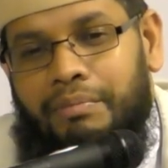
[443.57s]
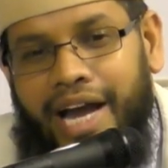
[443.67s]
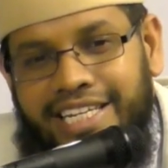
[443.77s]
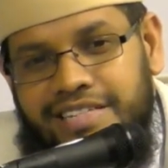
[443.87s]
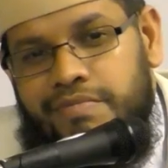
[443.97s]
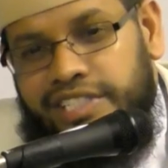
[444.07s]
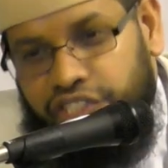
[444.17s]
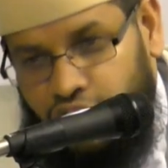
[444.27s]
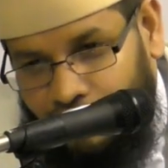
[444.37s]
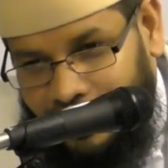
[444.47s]
a mighty
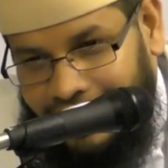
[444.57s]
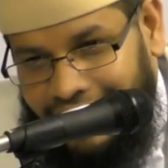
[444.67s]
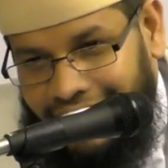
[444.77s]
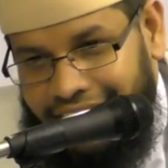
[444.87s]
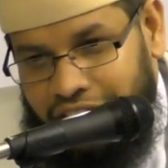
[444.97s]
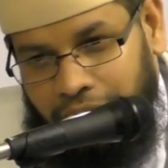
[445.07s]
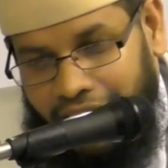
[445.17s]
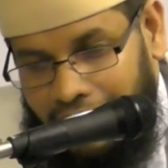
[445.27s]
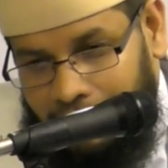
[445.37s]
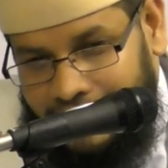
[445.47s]
messenger of Allah
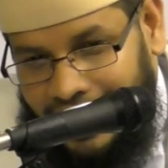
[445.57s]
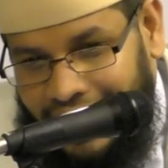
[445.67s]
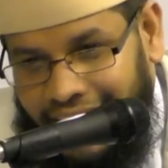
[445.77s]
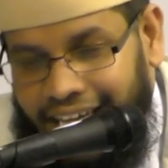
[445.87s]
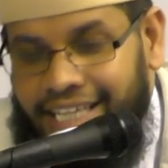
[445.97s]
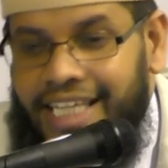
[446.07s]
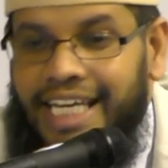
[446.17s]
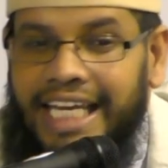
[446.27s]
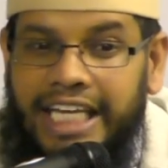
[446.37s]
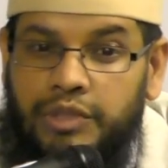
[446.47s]
subhanahu wa ta'ala.
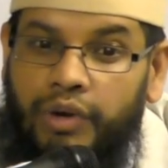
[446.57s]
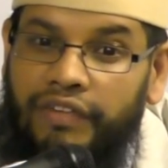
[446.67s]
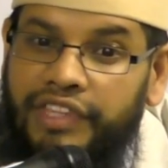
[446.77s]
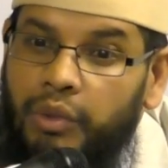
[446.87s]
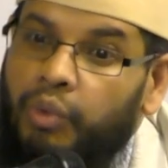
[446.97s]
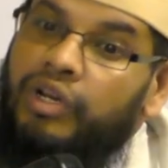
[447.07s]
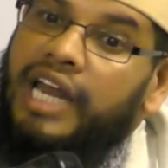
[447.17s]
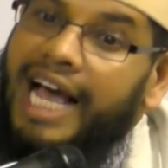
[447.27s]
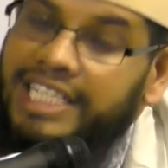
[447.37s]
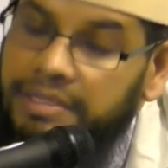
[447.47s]
He is one of the
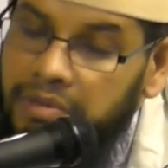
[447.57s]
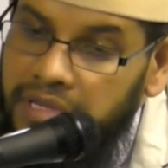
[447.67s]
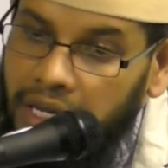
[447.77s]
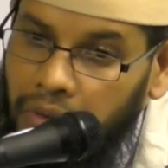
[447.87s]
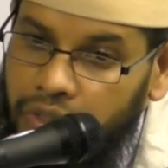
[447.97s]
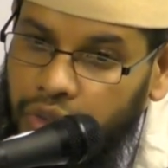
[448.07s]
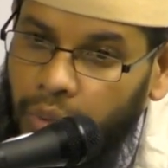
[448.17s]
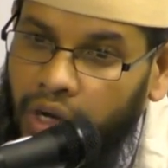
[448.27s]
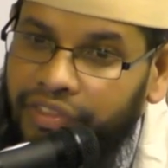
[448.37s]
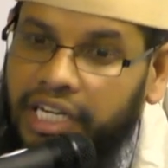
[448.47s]
ulul azm min
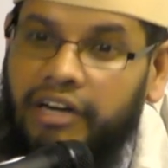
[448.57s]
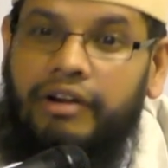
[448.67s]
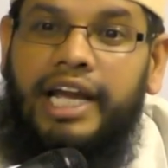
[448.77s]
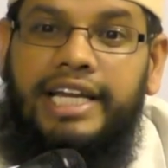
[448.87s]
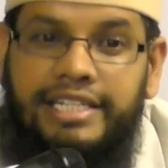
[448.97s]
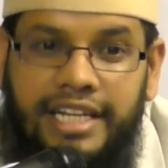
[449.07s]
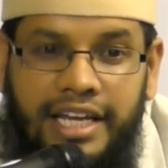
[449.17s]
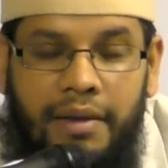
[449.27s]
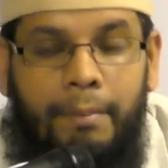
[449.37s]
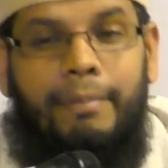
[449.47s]
al-rusul, one of the great
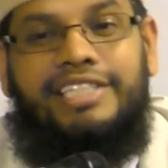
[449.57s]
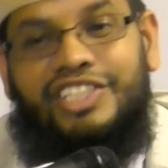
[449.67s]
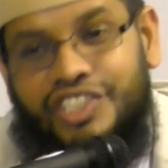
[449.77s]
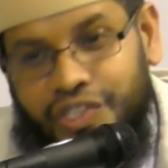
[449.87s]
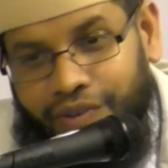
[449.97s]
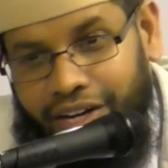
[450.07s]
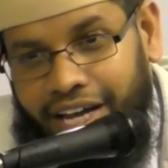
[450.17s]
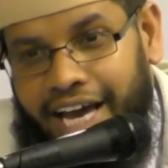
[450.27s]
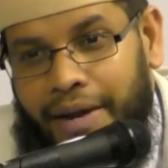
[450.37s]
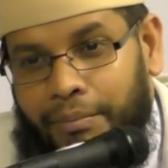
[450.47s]
messengers of
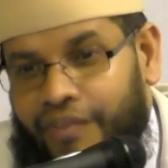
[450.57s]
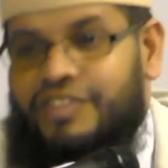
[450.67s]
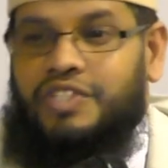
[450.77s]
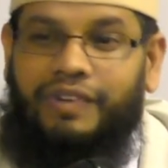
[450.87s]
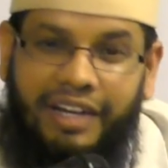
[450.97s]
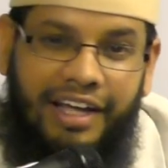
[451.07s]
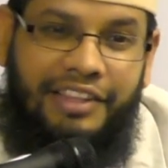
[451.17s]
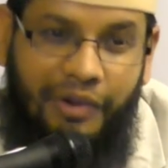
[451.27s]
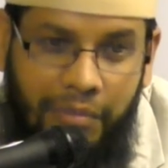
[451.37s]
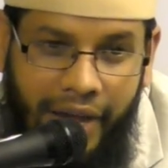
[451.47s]
Allah and prophets of Allah,
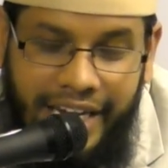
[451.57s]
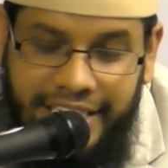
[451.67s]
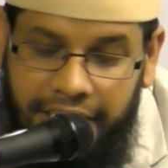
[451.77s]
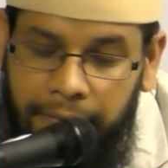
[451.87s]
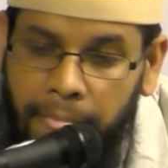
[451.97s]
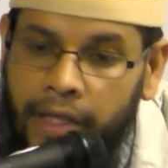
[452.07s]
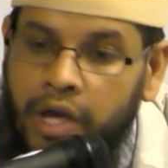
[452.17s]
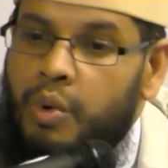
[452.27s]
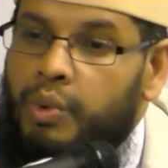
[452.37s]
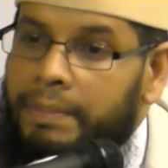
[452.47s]
the Almighty.
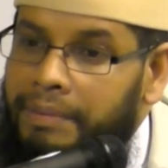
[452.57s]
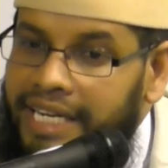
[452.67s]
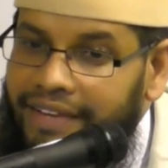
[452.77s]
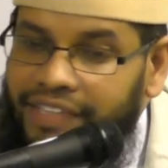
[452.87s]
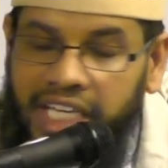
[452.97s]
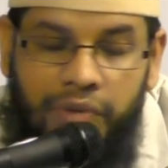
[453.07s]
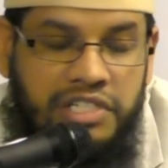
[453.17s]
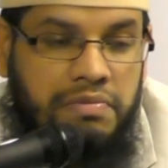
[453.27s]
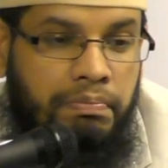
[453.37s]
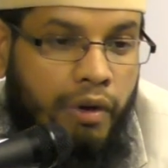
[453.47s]
We believe that he
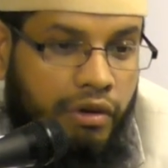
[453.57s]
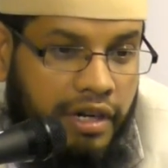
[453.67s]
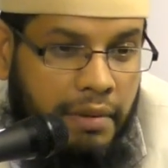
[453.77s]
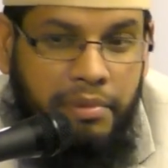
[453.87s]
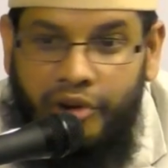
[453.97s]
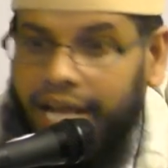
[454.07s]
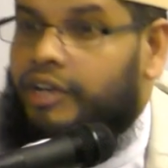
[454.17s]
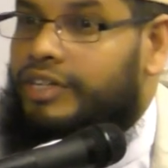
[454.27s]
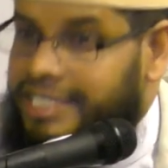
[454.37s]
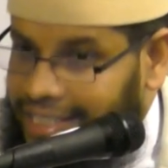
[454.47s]
was born
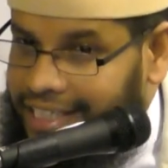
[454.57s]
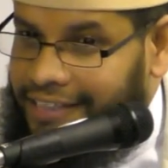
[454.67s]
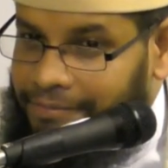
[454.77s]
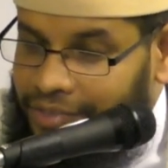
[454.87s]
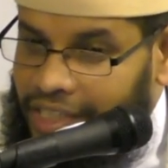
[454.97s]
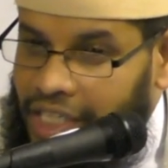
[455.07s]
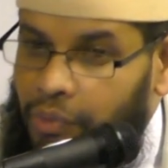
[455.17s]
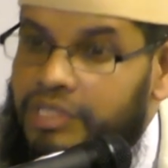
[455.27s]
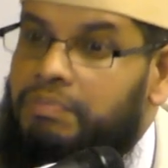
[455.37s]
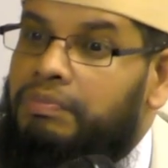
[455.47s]
miraculously. He
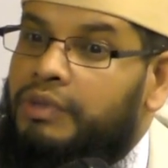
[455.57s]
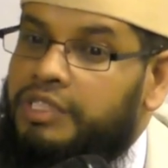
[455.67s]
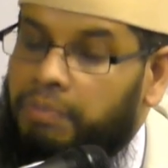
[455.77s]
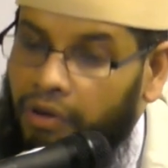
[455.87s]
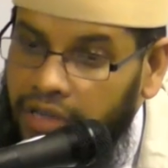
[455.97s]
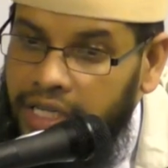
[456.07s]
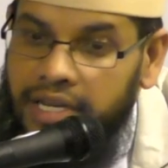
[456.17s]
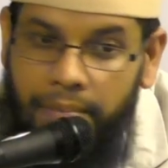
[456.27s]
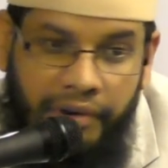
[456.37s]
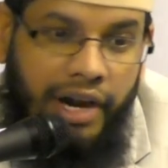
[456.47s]
was
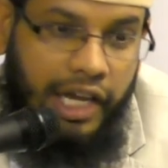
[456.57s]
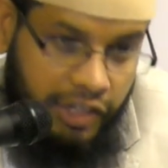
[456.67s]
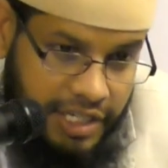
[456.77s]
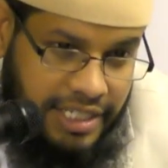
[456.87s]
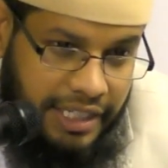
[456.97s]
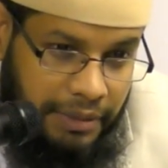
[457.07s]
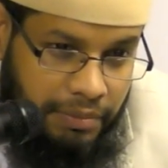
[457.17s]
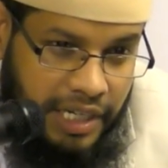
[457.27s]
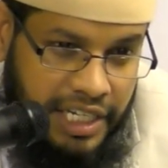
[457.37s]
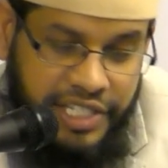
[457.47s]
born miraculously,
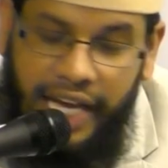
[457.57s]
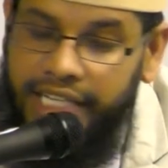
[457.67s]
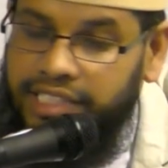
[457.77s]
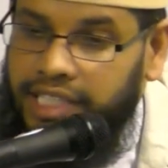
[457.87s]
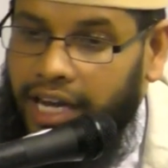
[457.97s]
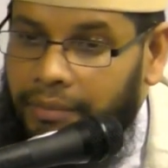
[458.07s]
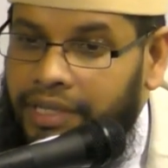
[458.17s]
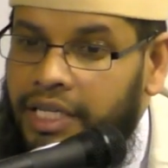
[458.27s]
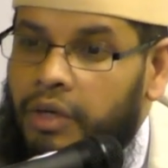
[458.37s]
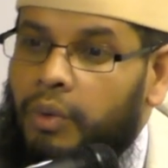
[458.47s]
Isa alayhi
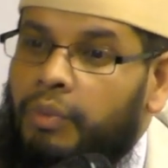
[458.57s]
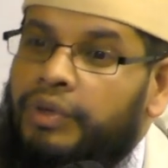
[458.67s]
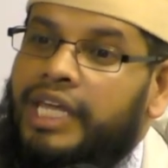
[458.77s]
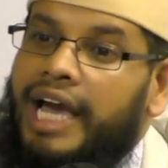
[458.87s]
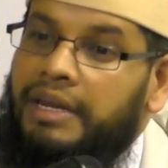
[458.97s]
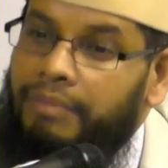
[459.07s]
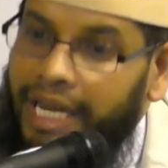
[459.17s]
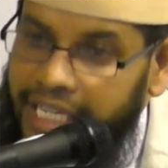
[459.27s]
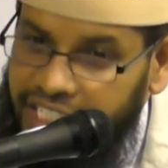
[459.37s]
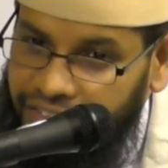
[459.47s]
salam, without any male
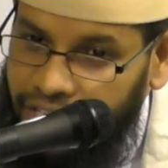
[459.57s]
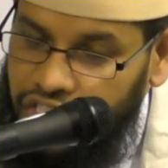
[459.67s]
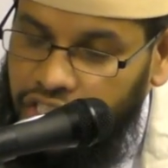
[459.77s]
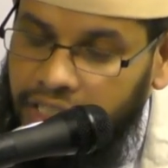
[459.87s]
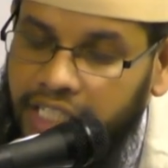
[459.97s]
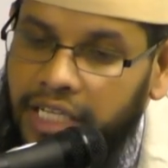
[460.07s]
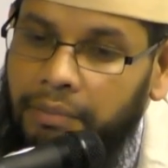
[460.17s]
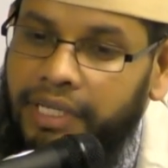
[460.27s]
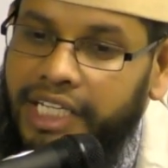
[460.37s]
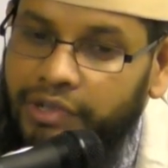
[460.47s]
intervention,
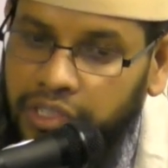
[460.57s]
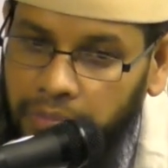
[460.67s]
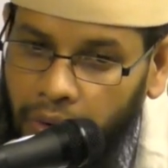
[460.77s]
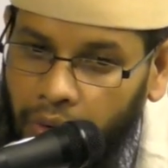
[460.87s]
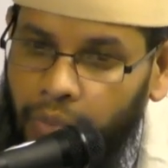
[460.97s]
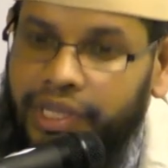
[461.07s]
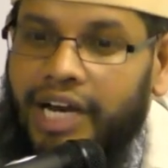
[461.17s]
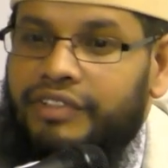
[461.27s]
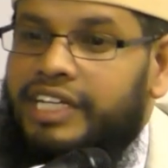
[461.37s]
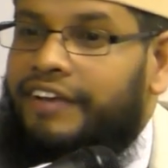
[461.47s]
meaning he was born
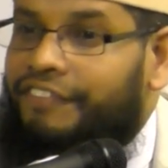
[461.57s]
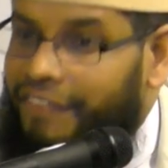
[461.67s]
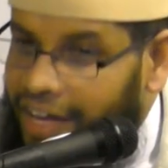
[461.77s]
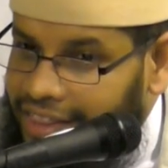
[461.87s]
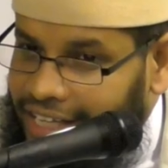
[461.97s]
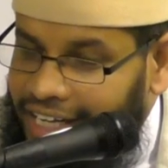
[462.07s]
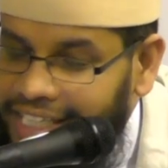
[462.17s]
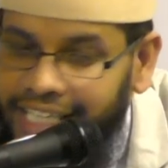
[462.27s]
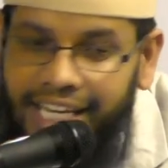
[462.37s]
without a father,